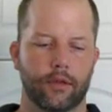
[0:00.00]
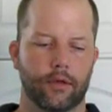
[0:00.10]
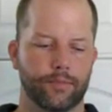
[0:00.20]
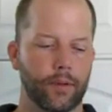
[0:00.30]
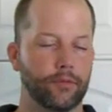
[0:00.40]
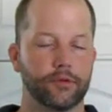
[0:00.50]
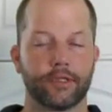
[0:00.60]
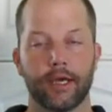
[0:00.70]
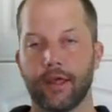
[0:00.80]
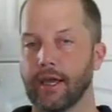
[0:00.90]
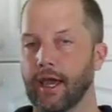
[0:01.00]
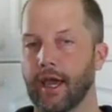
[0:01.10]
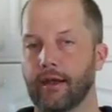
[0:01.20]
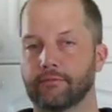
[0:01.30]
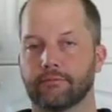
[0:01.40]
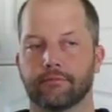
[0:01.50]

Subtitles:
There's people who say they can,